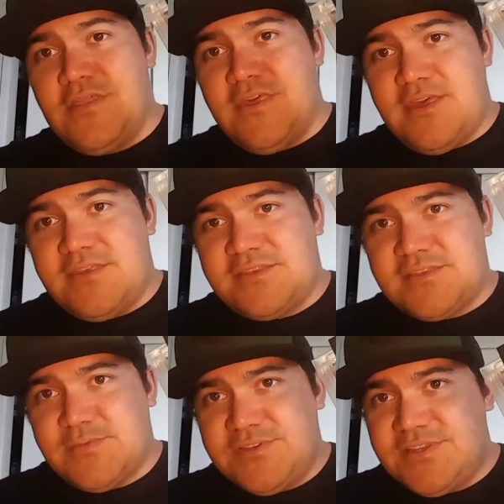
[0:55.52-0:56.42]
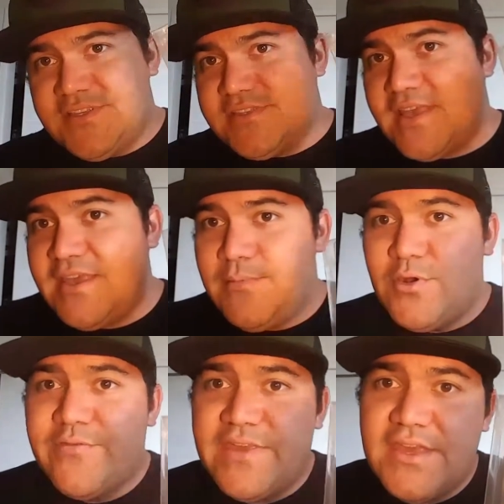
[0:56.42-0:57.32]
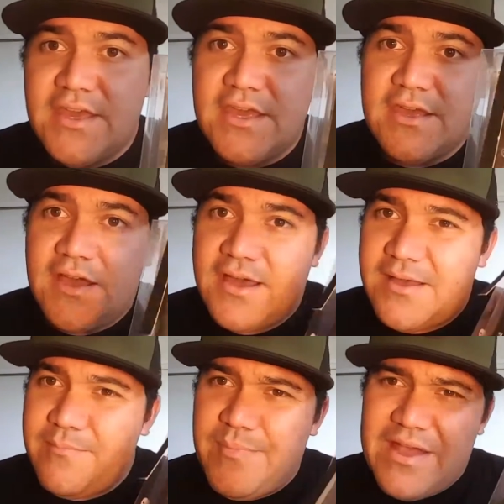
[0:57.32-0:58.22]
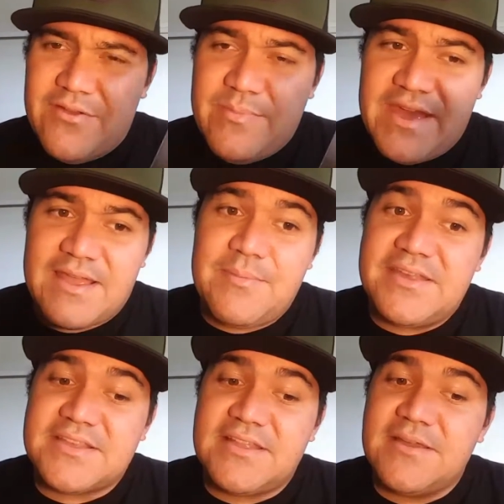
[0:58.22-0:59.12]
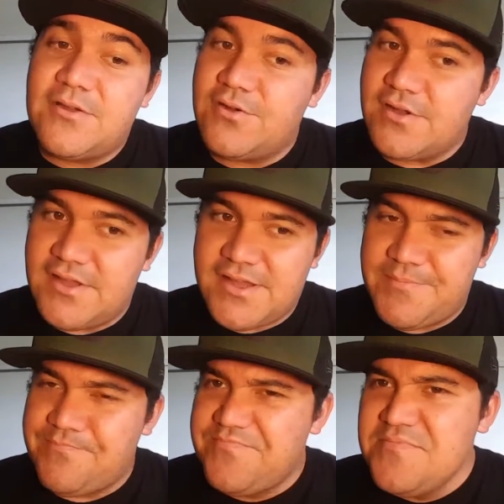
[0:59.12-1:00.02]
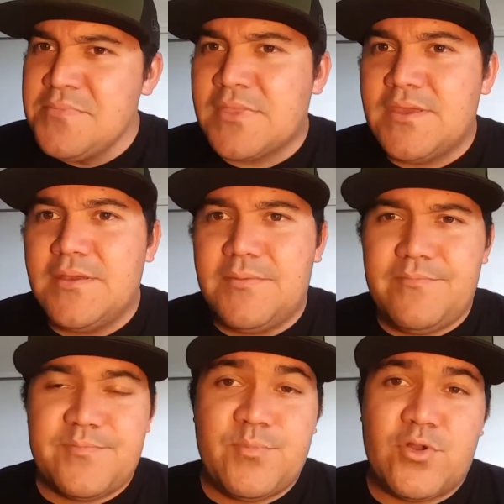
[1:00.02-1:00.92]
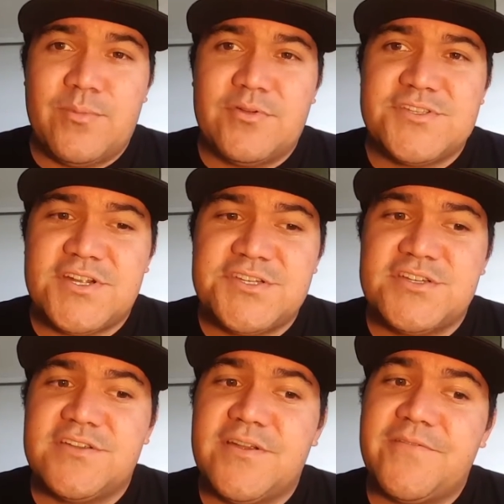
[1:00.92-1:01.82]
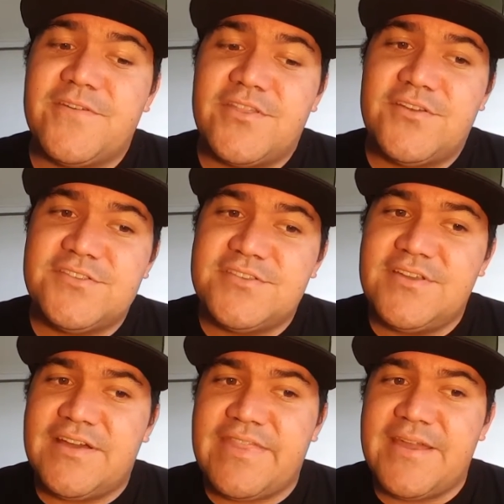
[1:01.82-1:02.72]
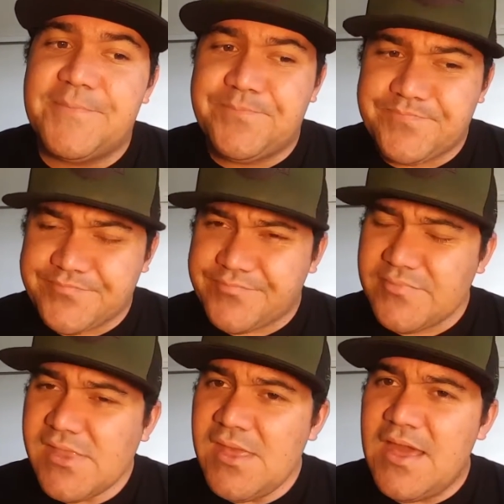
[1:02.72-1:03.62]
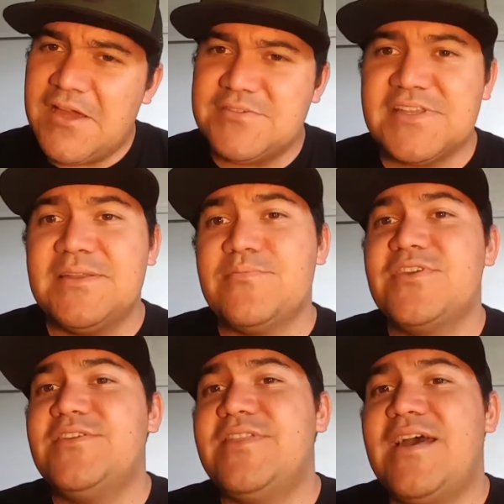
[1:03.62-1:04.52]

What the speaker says: this, which is a Mophie battery pack, basically, or portable charger for those of you out there. I was gonna bring you